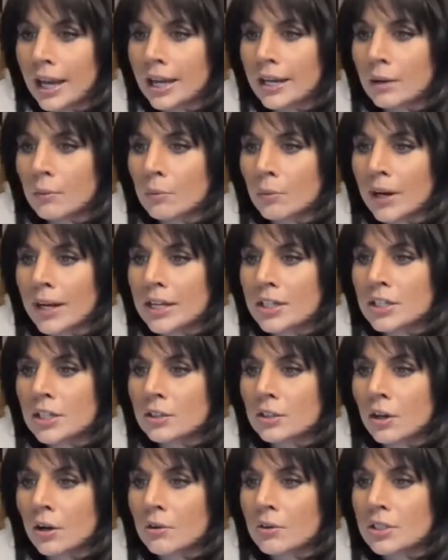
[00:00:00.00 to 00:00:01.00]
and I'm
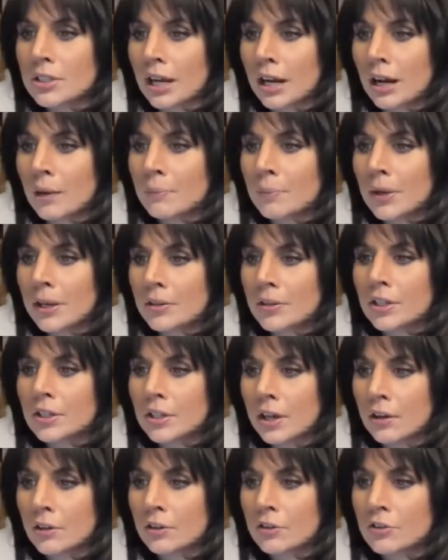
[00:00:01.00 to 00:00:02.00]
raising those up in the
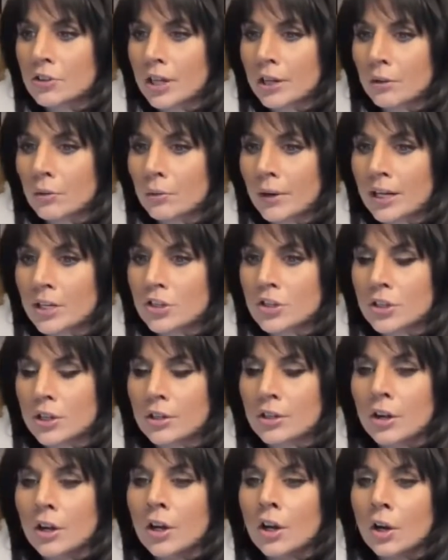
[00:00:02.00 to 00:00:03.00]
younger
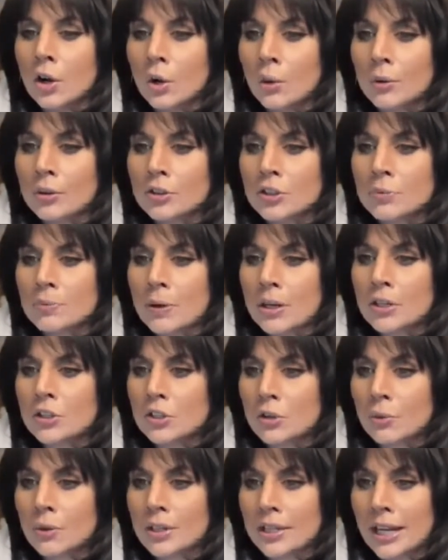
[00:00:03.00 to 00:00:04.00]
generation who will speak
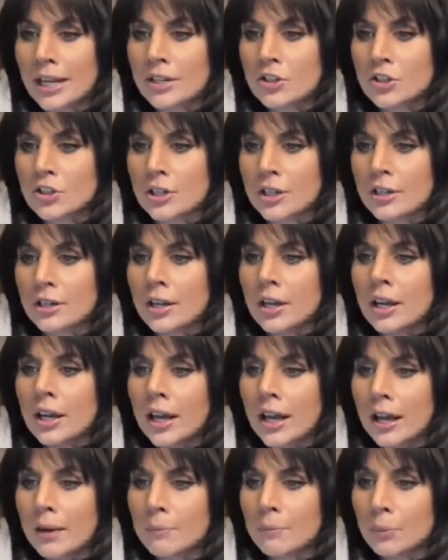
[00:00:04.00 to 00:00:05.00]
to a nation
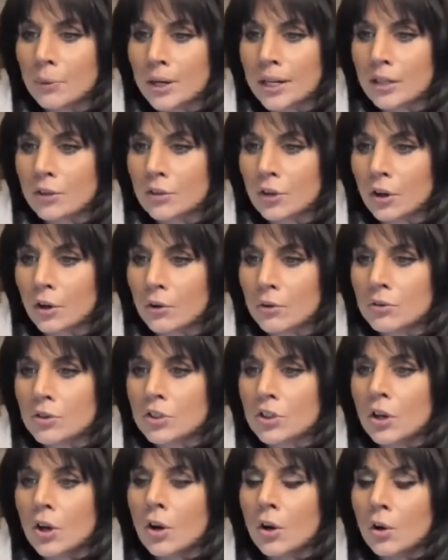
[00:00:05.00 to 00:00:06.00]
and bring
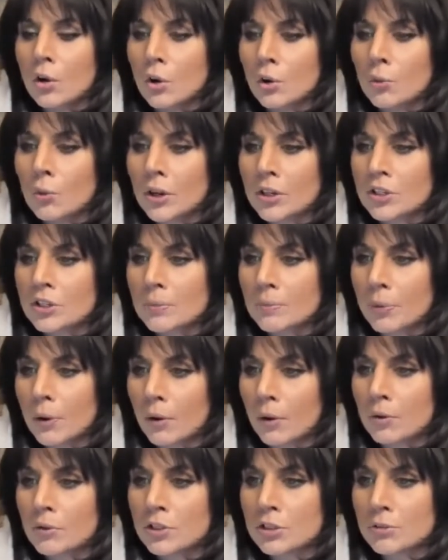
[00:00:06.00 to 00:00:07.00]
those who once
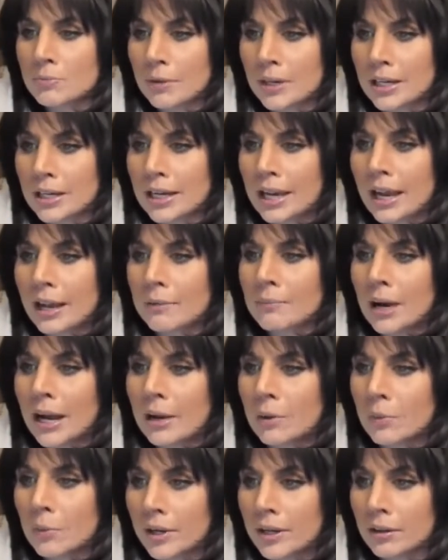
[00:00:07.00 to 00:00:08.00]
opposed me and
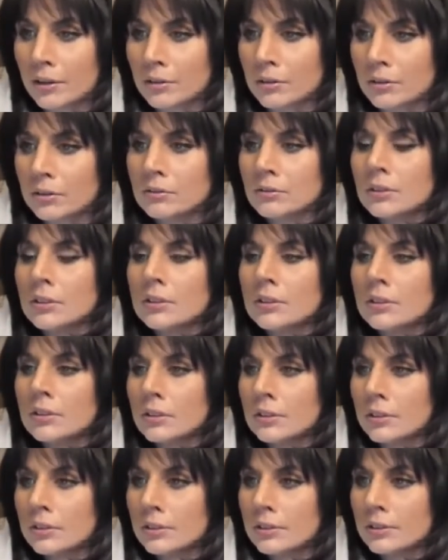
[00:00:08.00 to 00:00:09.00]
my will,
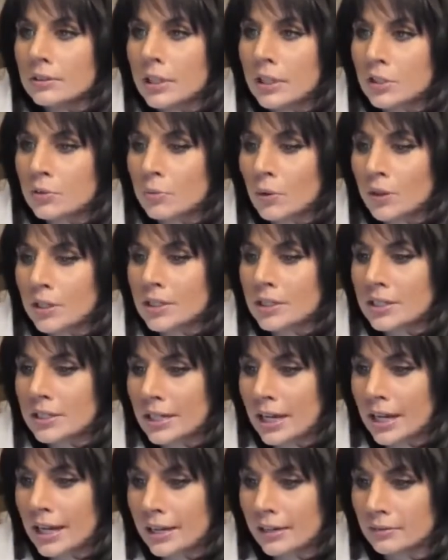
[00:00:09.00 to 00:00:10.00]
is what he's
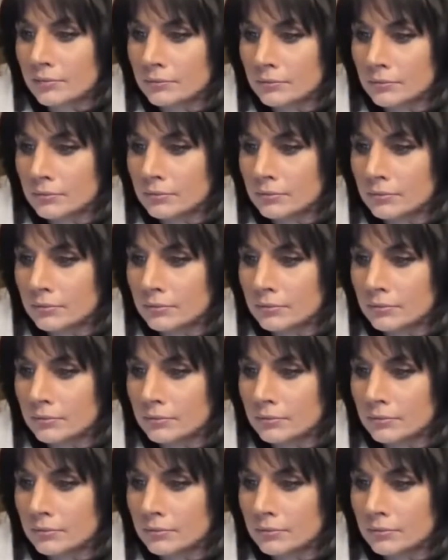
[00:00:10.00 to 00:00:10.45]
saying.